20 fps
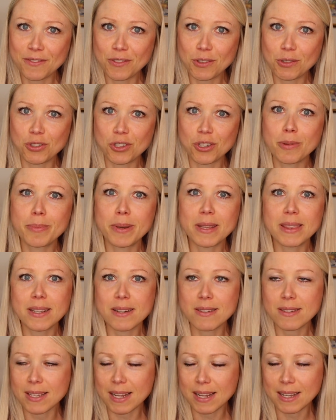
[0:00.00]
future, but
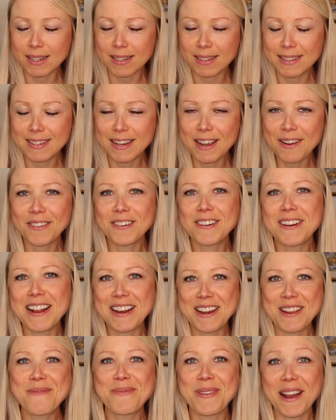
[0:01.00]
there's never
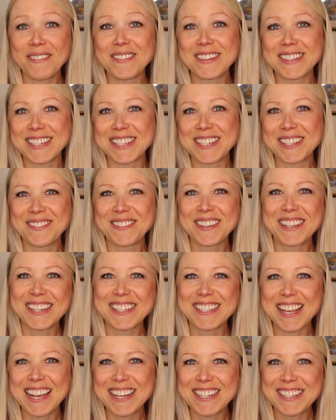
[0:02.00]
any promises
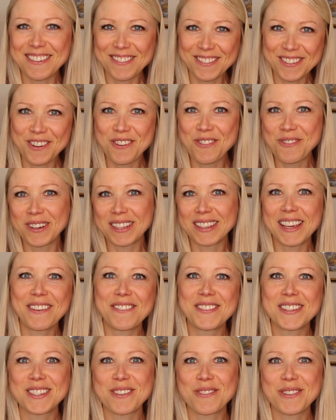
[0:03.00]
because I don't know what
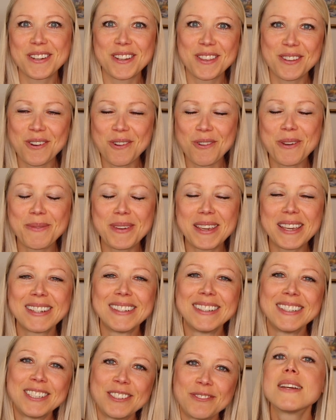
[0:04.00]
life is going to throw at me.
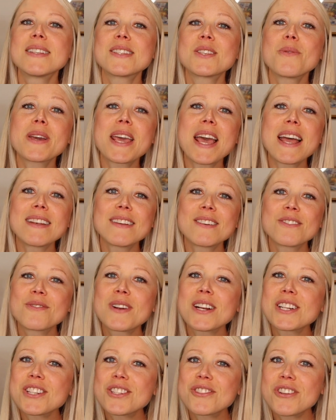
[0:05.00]
So again,
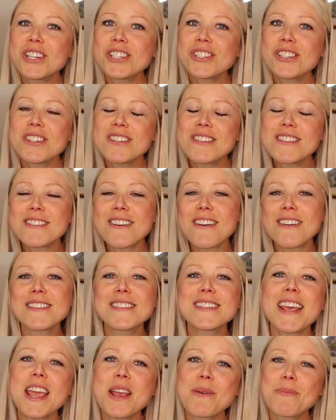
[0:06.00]
registration
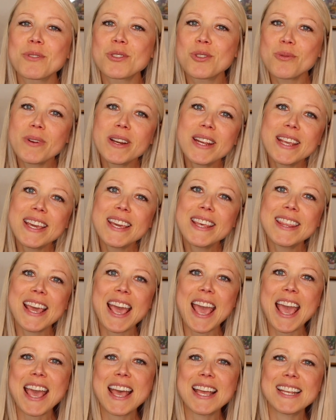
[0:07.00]
starts April 20th
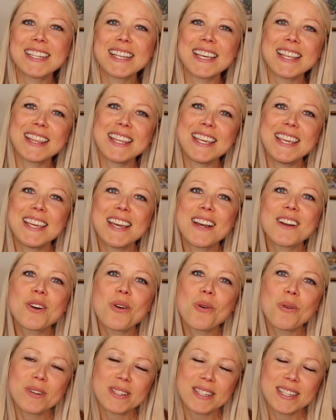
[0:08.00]
and the
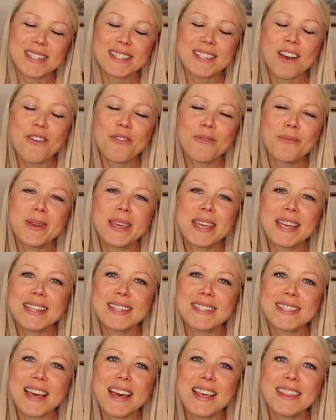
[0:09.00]
course itself
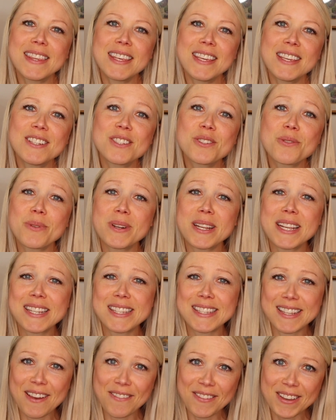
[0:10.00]
begins on the
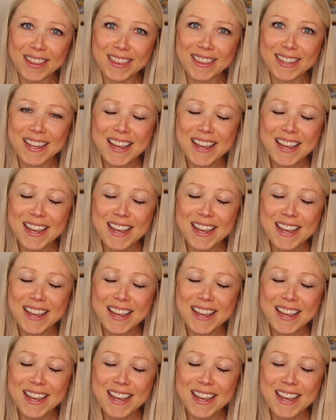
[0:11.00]
27th.